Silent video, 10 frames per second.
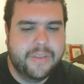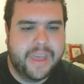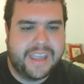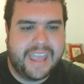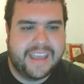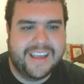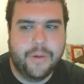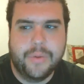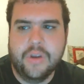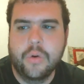
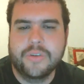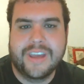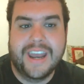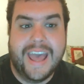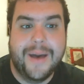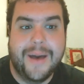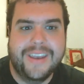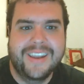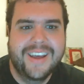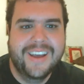we knew it was going to
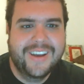happen.